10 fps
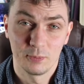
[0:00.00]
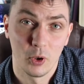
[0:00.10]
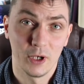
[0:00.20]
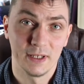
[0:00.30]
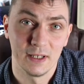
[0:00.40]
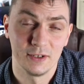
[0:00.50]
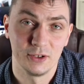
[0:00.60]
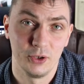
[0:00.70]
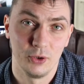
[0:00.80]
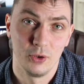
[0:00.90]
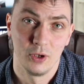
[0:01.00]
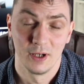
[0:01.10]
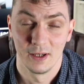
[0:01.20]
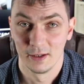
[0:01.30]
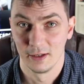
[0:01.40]
point is to,
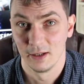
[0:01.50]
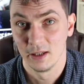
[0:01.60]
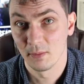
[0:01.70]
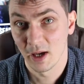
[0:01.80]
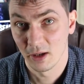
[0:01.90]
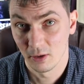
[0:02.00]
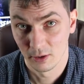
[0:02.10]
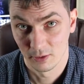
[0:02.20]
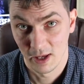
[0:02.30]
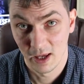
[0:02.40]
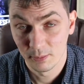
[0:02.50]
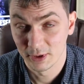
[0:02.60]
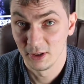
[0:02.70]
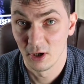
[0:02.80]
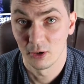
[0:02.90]
uh, in my
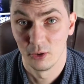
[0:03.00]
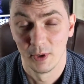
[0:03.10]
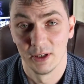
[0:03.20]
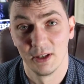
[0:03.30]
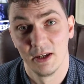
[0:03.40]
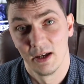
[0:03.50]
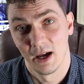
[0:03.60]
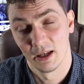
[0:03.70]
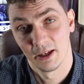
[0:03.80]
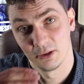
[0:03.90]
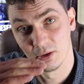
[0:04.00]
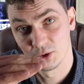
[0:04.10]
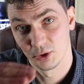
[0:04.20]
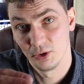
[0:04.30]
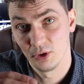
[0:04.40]
empty document, I like to
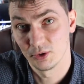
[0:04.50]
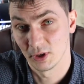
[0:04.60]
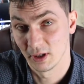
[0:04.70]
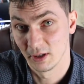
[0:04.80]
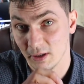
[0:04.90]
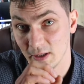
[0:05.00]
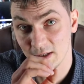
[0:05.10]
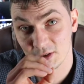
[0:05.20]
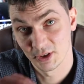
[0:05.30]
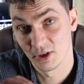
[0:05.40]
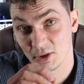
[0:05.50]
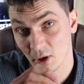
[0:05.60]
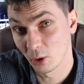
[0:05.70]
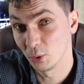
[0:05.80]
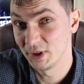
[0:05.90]
introduce, uh, insert
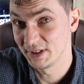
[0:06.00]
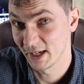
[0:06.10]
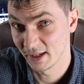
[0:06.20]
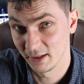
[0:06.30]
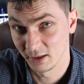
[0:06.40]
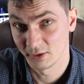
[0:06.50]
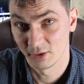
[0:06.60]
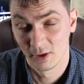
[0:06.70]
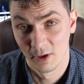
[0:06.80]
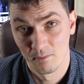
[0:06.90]
all these headings.